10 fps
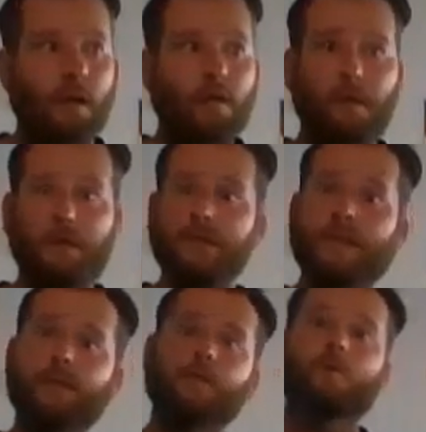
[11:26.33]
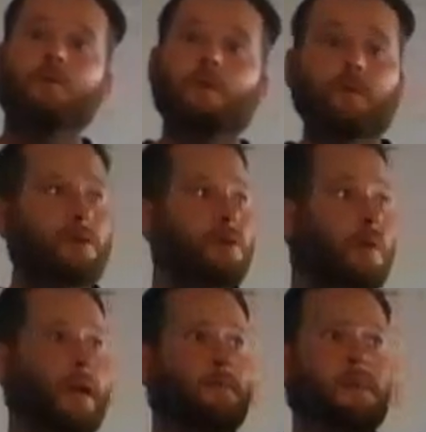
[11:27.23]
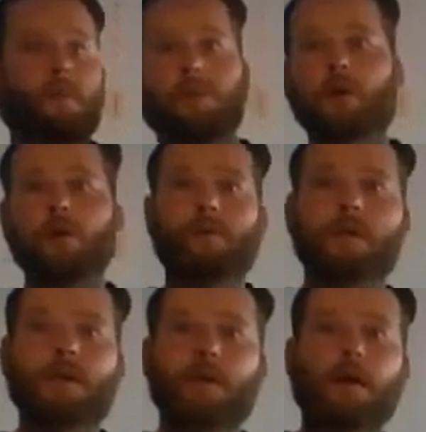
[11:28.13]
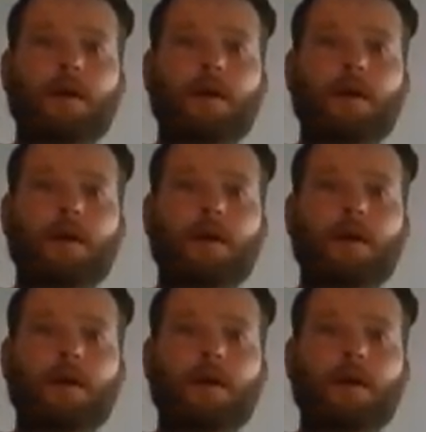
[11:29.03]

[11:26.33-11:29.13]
And then there's even talk that those atoms can be over here